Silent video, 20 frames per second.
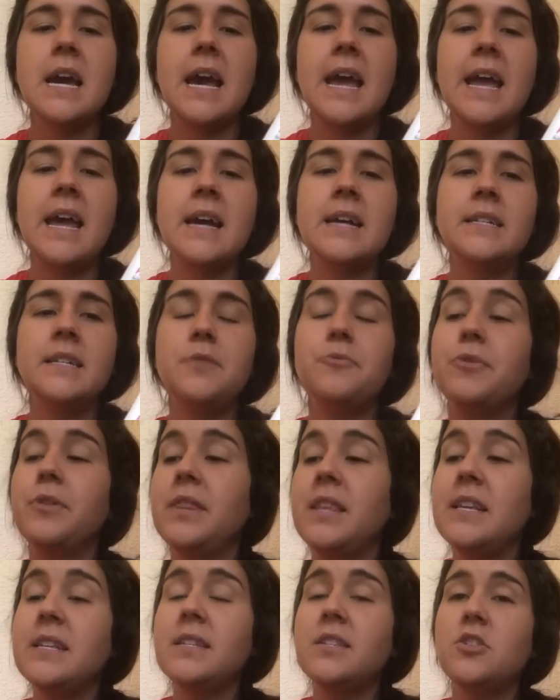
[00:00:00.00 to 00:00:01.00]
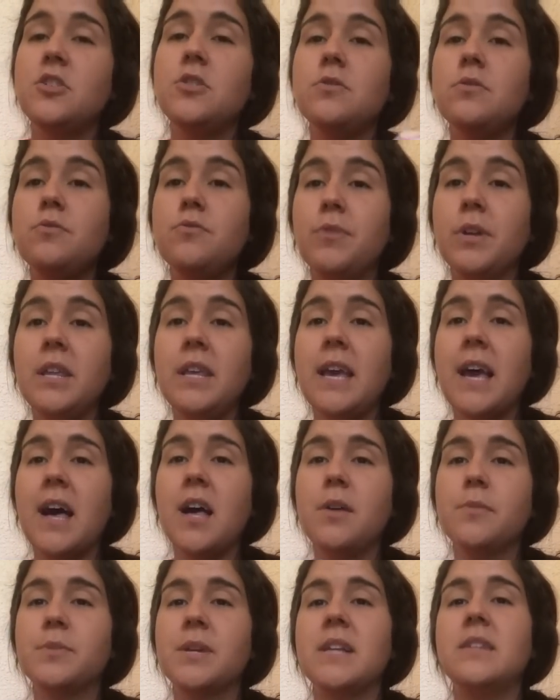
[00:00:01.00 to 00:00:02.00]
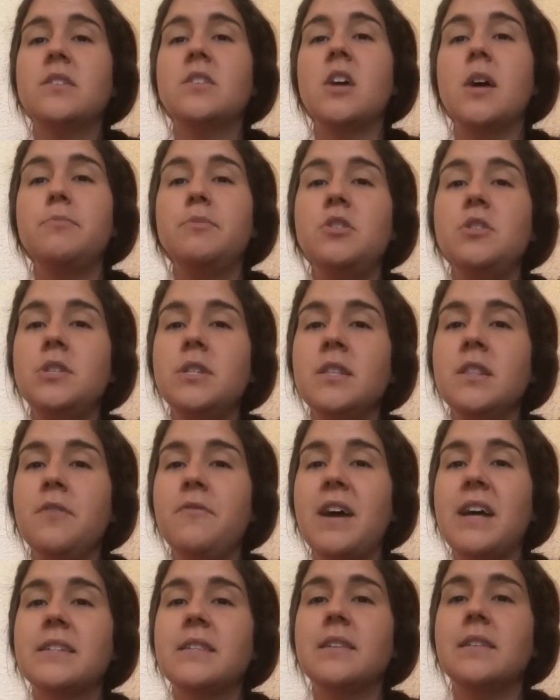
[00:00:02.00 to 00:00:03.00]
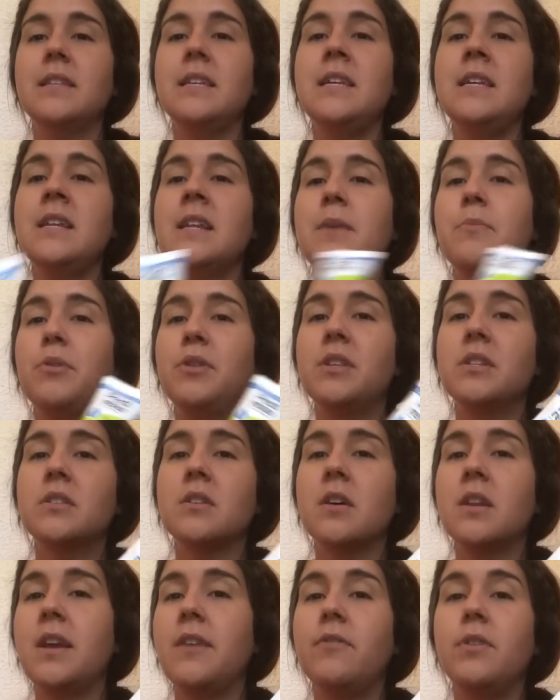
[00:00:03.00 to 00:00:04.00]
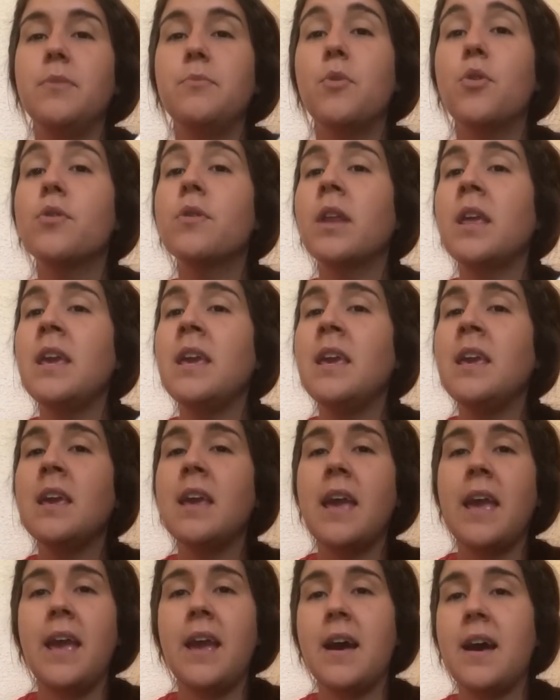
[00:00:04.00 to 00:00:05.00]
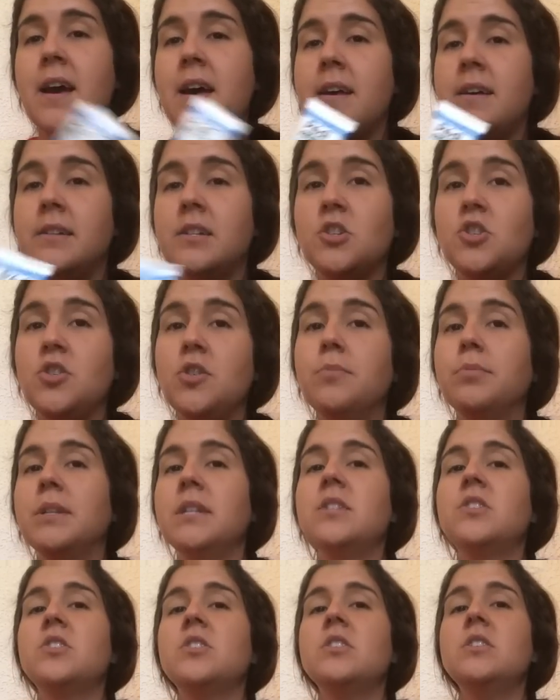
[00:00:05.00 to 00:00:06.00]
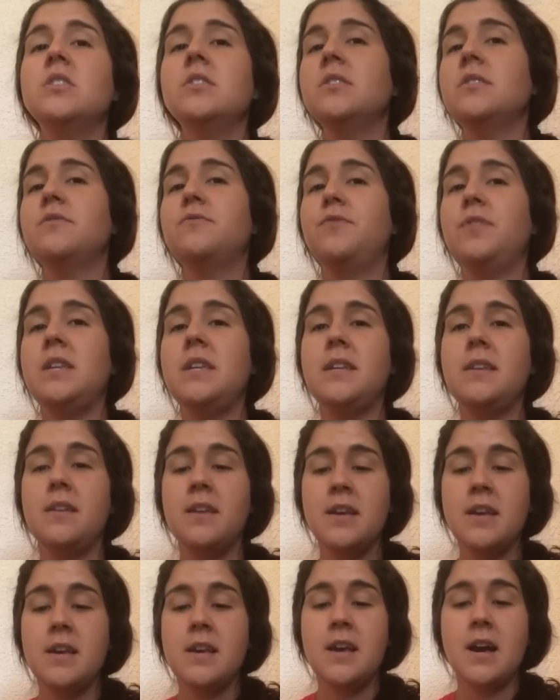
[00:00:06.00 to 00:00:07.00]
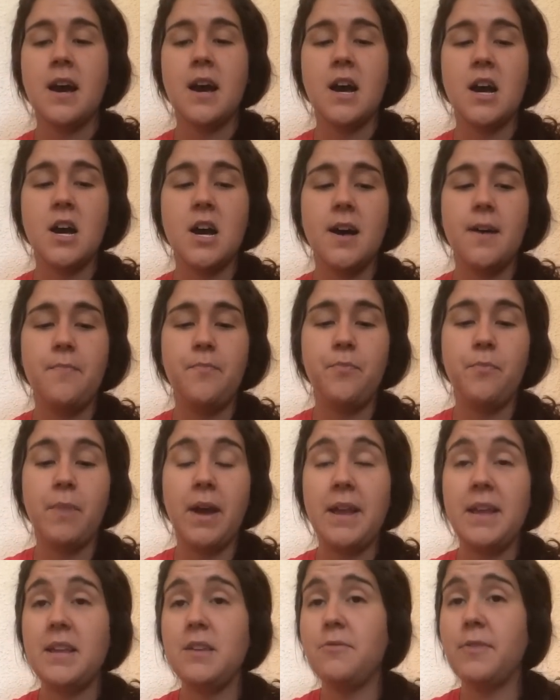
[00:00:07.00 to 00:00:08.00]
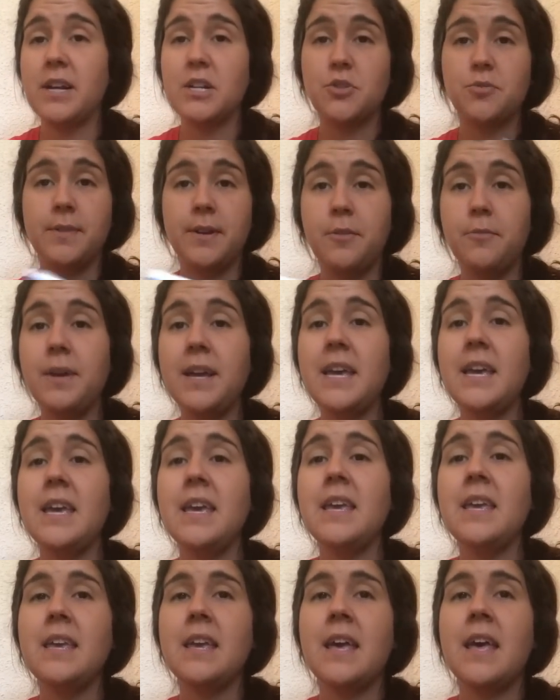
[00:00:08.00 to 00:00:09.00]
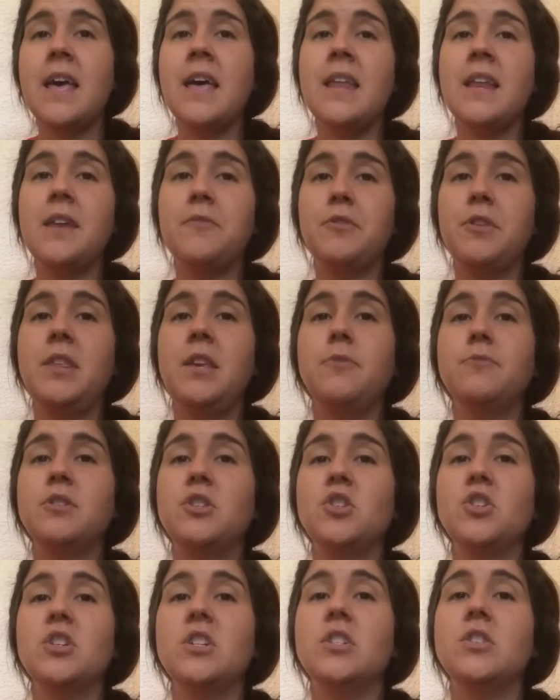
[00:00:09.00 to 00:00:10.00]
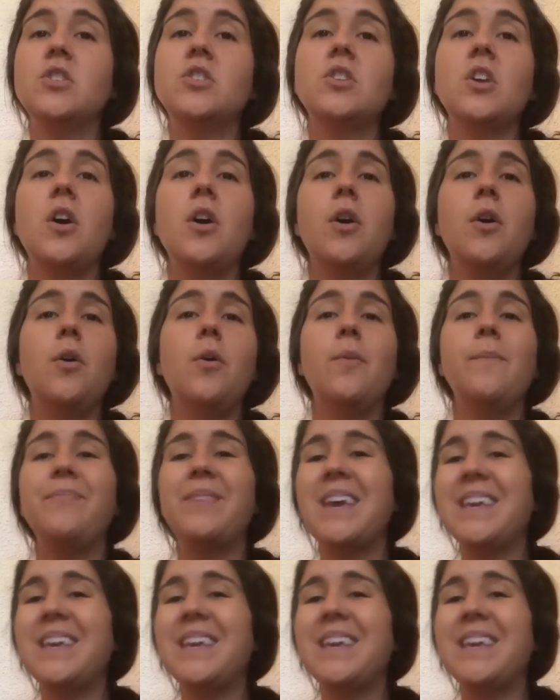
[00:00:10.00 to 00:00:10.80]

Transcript: And it, these two really helped. I stopped using the Vaseline. I put this on every morning and no blisters, feet um, my heat rash went away and everything was good. So